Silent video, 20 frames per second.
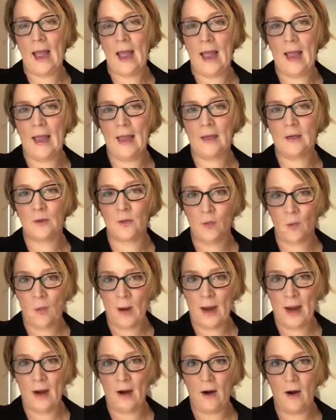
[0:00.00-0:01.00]
and
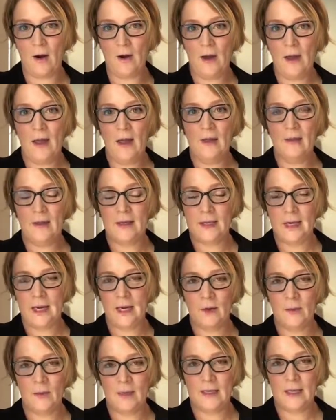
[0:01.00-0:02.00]
where the
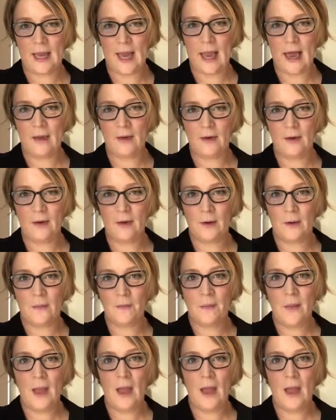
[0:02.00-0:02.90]
data was gathered.